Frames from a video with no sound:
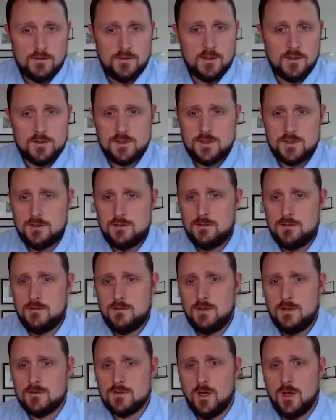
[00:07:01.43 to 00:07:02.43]
There's
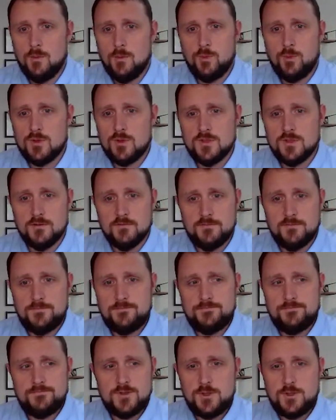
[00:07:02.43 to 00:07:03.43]
upwards of
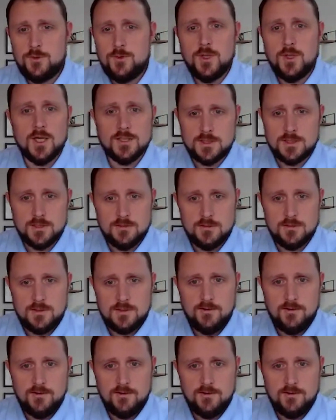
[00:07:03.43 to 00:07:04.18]
24